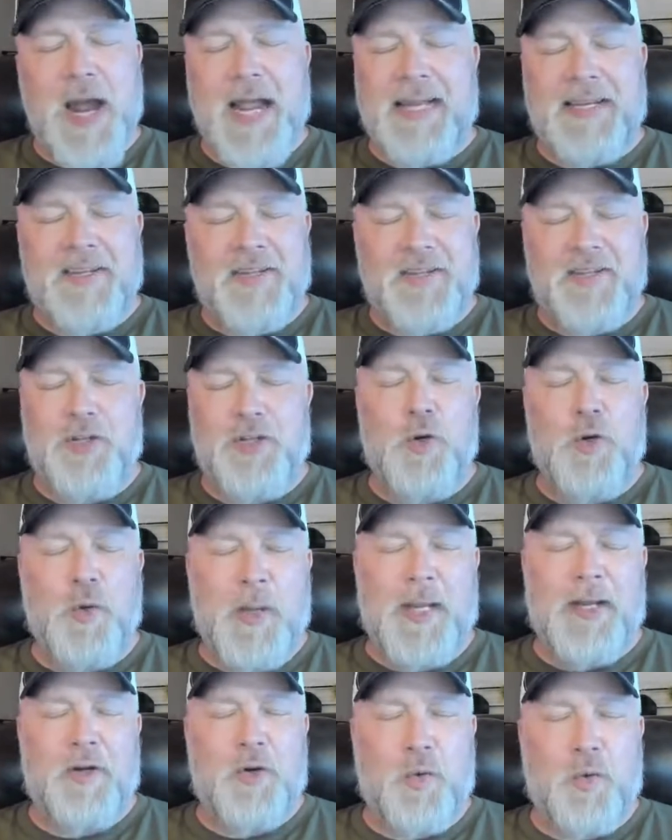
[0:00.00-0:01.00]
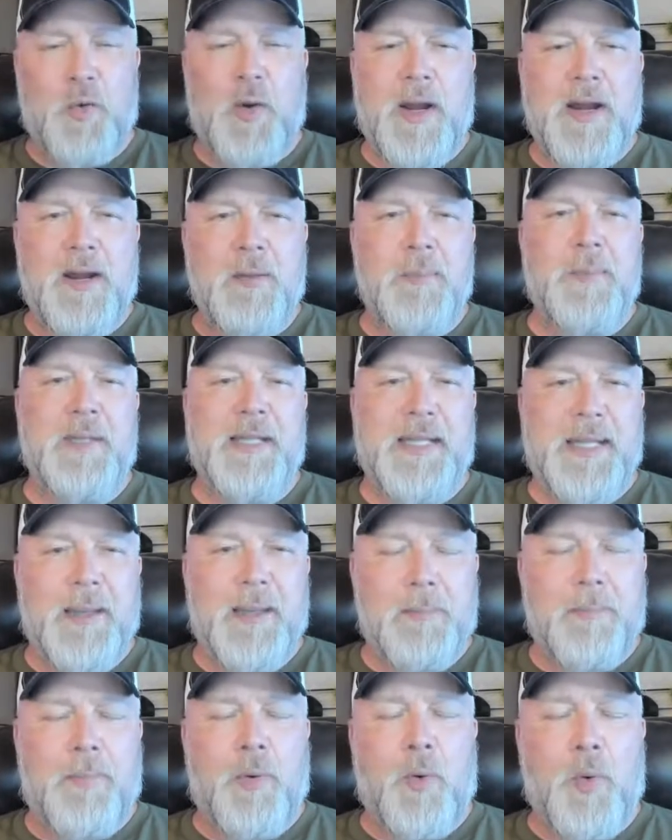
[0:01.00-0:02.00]
it's so incredibly
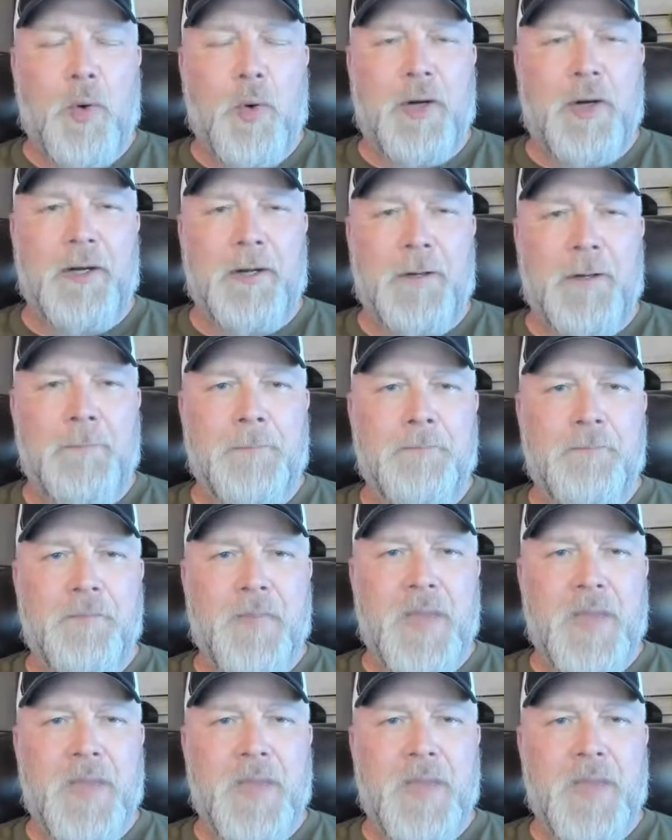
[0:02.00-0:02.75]
important